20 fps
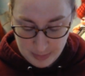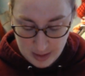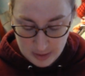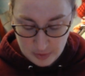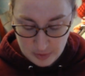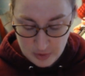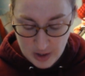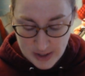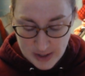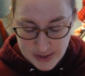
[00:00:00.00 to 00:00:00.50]

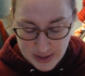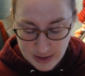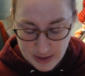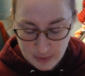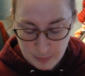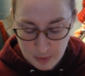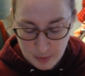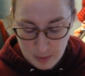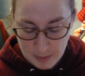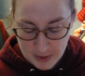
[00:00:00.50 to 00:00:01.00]
Crossing the
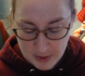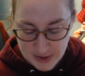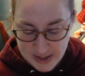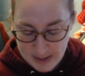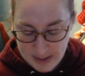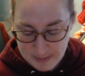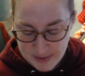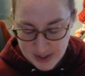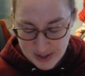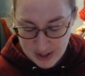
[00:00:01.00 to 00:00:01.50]
room on
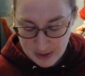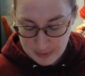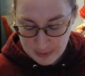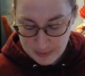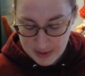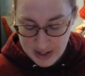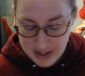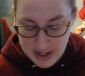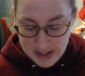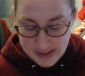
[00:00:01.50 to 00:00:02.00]
tiptoe,
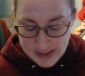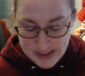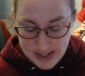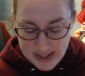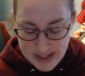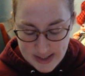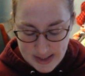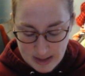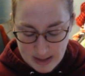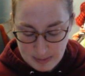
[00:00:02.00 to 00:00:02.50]

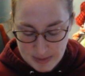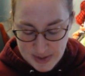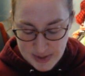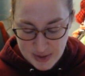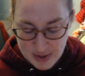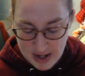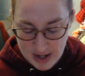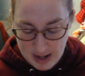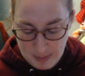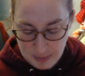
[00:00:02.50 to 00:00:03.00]
Nancy and
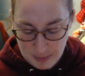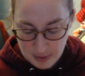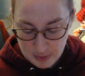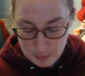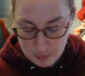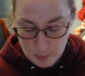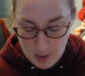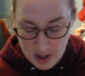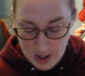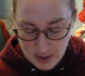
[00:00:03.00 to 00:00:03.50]
Mr. Aborn
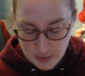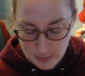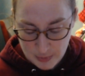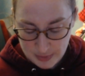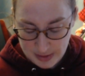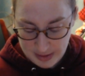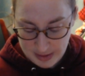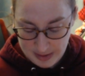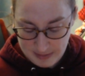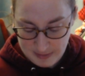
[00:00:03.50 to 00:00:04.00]
walked toward
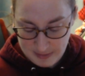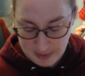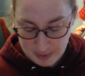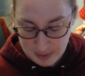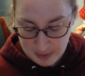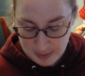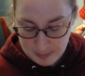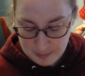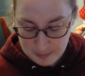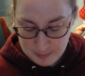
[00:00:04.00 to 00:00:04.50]
the living
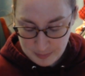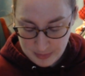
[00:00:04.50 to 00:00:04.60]
room.